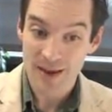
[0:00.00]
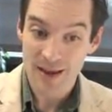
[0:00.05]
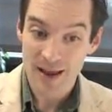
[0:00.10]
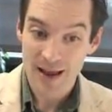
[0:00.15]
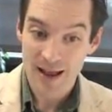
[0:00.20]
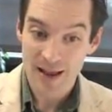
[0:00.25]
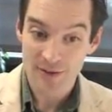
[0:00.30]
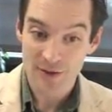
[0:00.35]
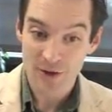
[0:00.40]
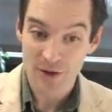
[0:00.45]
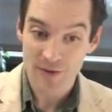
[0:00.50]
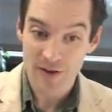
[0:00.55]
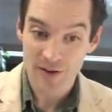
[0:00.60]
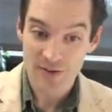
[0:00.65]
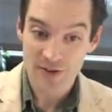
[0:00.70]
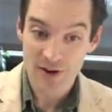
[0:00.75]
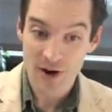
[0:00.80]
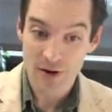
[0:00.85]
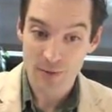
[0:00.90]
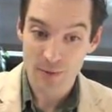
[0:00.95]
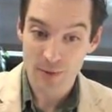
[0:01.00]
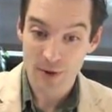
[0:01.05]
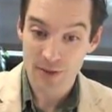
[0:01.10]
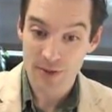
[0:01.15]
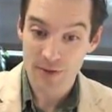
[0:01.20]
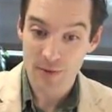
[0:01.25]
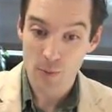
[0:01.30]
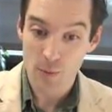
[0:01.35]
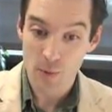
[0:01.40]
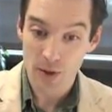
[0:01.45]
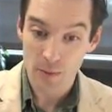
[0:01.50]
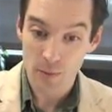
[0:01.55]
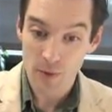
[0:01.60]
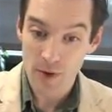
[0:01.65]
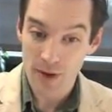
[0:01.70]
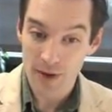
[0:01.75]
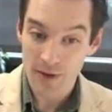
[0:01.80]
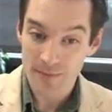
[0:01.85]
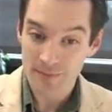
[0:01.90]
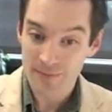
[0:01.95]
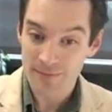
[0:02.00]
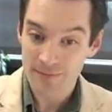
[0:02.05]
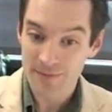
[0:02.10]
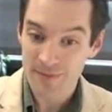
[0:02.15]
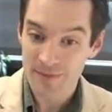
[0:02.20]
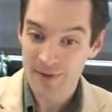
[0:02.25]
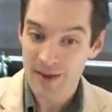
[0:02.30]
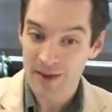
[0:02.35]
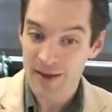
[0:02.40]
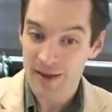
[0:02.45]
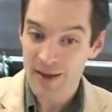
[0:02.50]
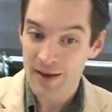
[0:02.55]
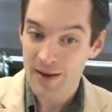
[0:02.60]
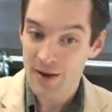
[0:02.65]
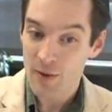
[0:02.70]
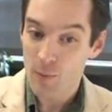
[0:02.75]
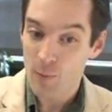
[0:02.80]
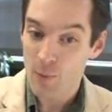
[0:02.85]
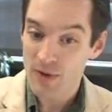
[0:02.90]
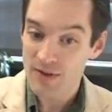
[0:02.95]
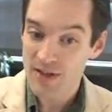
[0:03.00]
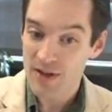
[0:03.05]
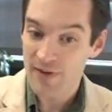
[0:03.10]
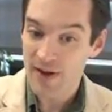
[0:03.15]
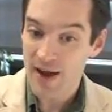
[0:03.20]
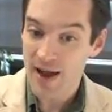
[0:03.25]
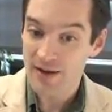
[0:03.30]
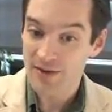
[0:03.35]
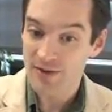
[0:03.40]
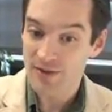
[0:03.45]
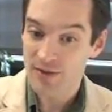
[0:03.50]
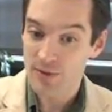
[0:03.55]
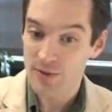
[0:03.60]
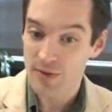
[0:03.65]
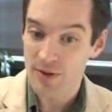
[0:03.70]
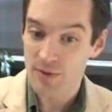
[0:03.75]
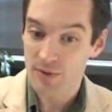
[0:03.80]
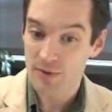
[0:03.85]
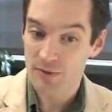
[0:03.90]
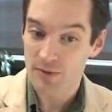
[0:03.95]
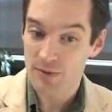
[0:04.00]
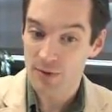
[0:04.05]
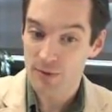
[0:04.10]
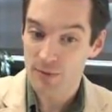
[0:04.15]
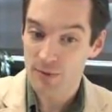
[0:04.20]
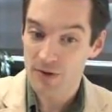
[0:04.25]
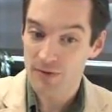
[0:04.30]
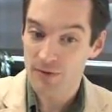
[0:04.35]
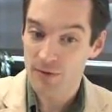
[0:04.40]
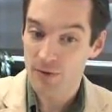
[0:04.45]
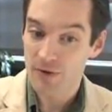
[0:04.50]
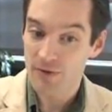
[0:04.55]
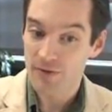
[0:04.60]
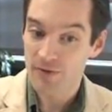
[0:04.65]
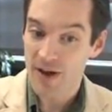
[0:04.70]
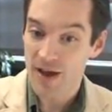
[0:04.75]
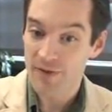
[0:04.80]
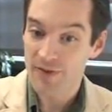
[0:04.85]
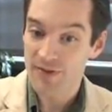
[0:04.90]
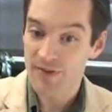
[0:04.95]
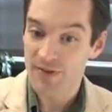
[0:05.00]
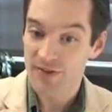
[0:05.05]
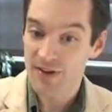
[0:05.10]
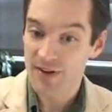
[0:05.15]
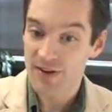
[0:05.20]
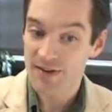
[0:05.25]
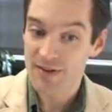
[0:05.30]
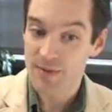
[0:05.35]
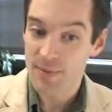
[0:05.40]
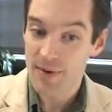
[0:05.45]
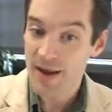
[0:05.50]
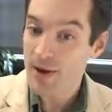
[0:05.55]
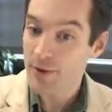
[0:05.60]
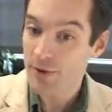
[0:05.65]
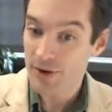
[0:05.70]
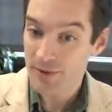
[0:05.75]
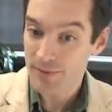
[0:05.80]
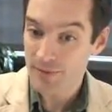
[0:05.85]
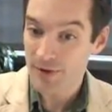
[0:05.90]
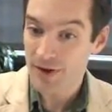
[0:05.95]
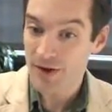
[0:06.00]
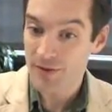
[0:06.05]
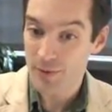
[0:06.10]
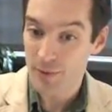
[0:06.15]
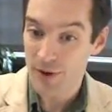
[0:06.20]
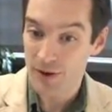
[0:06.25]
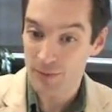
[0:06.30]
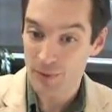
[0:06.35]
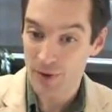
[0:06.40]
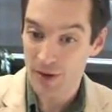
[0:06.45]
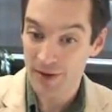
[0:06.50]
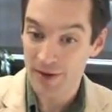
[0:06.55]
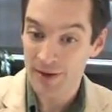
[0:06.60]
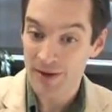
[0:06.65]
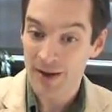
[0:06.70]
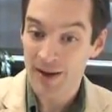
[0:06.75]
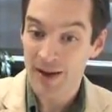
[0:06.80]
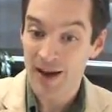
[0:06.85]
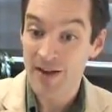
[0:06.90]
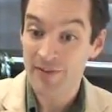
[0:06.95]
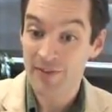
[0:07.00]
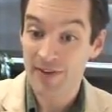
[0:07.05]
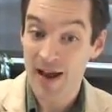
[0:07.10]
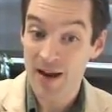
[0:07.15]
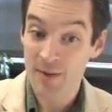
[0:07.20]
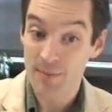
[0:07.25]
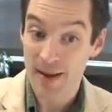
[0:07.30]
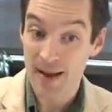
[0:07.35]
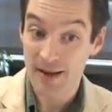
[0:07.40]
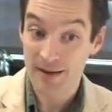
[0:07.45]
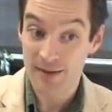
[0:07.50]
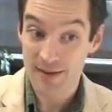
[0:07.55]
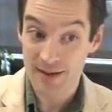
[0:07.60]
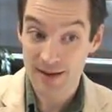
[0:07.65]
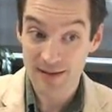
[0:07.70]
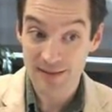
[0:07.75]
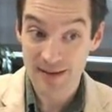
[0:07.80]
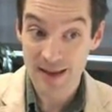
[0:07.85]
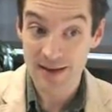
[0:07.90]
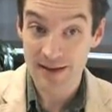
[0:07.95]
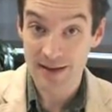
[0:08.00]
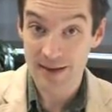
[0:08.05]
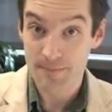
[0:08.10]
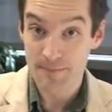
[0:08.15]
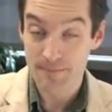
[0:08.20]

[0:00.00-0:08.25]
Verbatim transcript: And so if I start with 1, 1, once I've gotten to the 1, 2, 3, 4, 5, 6th power of 1, 1, I've gotten back to the identity.